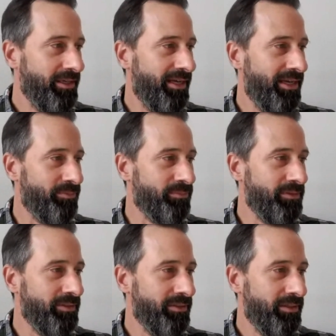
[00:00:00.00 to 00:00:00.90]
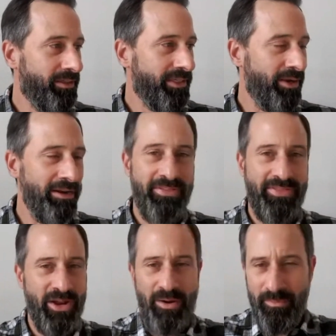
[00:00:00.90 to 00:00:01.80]
If
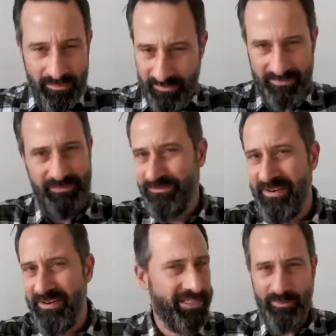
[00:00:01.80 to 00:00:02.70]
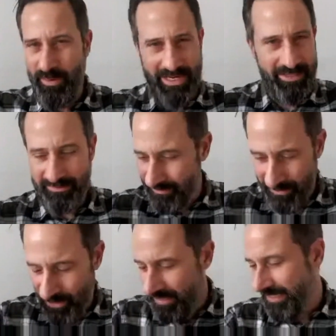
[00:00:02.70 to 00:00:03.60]
they're not fighting away and
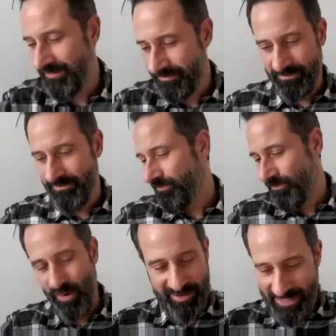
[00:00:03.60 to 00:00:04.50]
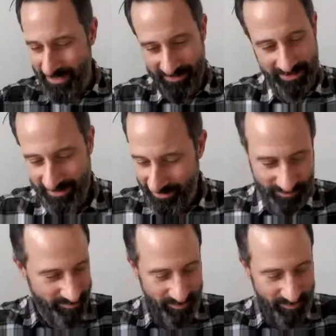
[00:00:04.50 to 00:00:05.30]
looking worried and kind